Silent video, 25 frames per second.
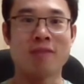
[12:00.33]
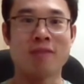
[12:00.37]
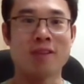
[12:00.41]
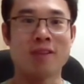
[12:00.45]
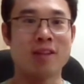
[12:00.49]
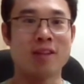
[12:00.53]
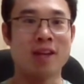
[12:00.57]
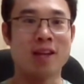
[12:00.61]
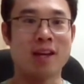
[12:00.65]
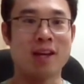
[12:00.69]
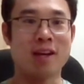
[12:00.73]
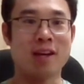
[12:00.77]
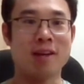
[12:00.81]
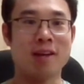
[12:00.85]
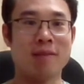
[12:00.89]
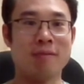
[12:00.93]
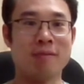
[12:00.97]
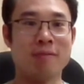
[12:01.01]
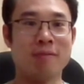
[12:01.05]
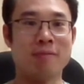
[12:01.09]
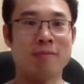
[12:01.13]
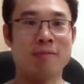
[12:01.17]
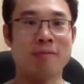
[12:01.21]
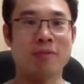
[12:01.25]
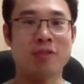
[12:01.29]

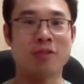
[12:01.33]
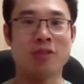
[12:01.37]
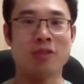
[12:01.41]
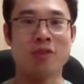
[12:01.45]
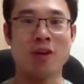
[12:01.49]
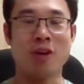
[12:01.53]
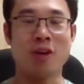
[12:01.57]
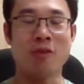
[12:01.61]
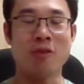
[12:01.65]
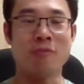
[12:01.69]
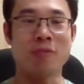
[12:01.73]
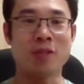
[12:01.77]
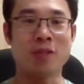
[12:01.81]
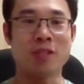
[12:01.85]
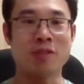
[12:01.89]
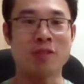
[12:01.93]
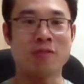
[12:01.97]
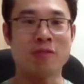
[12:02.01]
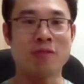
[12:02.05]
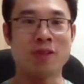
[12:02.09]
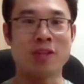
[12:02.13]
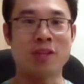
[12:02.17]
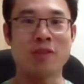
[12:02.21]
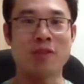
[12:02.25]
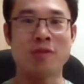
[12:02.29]
So I hope this
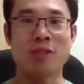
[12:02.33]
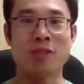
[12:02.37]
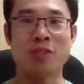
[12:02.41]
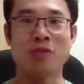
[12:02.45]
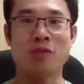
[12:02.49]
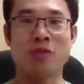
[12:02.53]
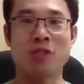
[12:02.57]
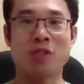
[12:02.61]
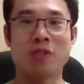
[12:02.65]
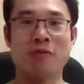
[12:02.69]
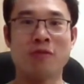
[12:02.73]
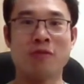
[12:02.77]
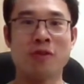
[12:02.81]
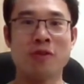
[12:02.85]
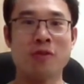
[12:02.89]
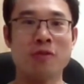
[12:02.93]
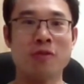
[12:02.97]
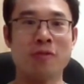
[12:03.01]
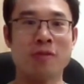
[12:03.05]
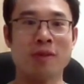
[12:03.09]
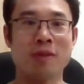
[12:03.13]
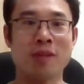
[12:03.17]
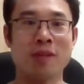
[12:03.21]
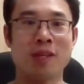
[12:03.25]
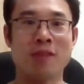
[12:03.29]
video was
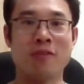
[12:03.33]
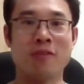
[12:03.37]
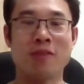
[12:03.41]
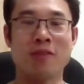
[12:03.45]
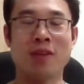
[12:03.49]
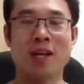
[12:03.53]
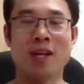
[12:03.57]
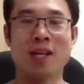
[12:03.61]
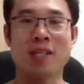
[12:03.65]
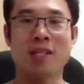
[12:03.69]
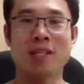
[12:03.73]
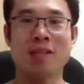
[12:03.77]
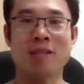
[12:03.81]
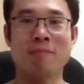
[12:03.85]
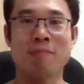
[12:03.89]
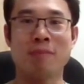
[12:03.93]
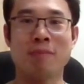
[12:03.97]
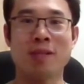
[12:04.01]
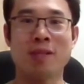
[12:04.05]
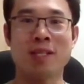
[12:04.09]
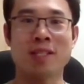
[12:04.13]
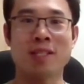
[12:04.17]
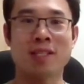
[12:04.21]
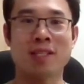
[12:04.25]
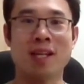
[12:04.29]
useful. If you liked it,
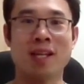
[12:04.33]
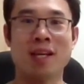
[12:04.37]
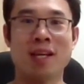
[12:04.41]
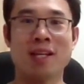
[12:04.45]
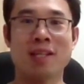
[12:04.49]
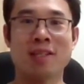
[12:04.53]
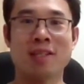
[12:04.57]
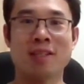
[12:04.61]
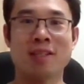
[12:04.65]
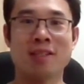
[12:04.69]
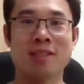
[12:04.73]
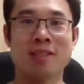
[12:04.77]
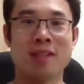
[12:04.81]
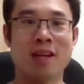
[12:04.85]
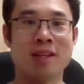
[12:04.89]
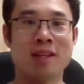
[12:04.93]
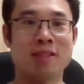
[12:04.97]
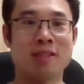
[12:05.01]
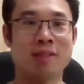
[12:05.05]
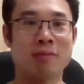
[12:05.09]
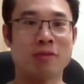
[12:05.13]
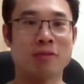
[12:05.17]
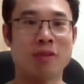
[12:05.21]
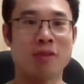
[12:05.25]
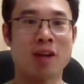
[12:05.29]
please like and
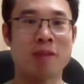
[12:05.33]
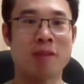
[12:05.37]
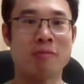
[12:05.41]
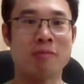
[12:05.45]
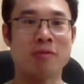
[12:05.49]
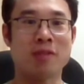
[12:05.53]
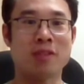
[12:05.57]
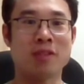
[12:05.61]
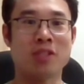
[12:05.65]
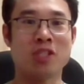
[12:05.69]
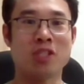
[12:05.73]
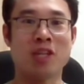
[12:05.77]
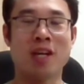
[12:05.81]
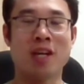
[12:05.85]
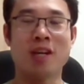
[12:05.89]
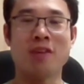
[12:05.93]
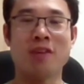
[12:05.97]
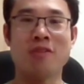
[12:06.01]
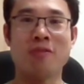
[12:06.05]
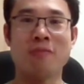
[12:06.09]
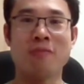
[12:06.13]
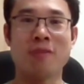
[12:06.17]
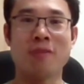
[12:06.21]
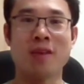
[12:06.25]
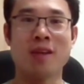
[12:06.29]
subscribe to this
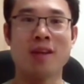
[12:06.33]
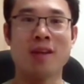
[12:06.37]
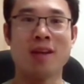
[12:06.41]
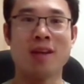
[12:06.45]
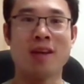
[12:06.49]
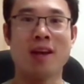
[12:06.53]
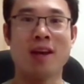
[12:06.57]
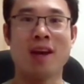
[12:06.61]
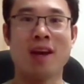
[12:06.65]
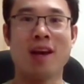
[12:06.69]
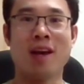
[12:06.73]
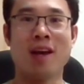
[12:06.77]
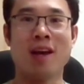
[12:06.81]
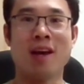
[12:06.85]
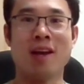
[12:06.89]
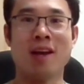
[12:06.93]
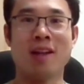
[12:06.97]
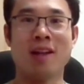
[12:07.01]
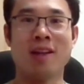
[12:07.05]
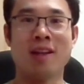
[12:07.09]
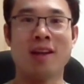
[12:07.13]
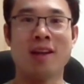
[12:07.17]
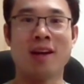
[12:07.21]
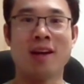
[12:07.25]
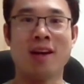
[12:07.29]
channel,
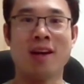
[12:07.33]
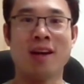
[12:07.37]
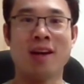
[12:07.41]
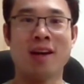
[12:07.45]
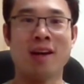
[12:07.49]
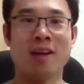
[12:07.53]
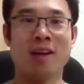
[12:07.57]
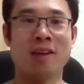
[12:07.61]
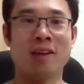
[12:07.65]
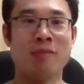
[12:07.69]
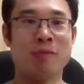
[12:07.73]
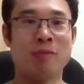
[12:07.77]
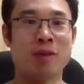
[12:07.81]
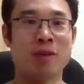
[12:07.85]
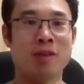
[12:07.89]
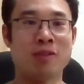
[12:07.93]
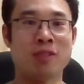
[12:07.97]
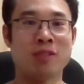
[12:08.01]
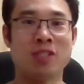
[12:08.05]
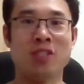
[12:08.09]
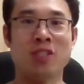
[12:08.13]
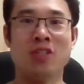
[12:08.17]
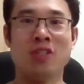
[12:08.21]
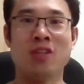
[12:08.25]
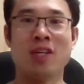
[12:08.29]
and I will
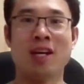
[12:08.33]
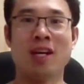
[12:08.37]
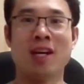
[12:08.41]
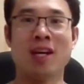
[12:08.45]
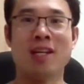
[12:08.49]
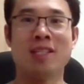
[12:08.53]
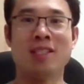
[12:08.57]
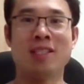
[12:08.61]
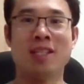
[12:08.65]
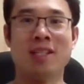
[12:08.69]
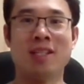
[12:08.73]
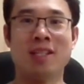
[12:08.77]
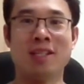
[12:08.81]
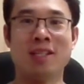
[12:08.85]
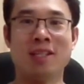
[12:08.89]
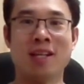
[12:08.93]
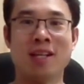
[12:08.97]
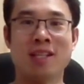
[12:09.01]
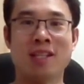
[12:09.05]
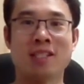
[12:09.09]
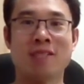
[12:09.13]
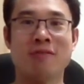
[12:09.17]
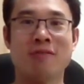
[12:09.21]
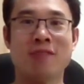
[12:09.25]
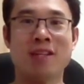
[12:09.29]
see you guys in the
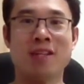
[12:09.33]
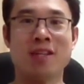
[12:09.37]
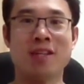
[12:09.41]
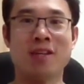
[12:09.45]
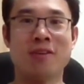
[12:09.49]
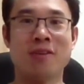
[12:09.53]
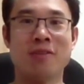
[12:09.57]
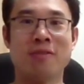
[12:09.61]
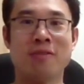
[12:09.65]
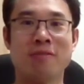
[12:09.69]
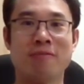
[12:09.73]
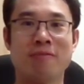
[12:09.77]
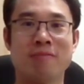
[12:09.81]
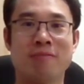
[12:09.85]
next video.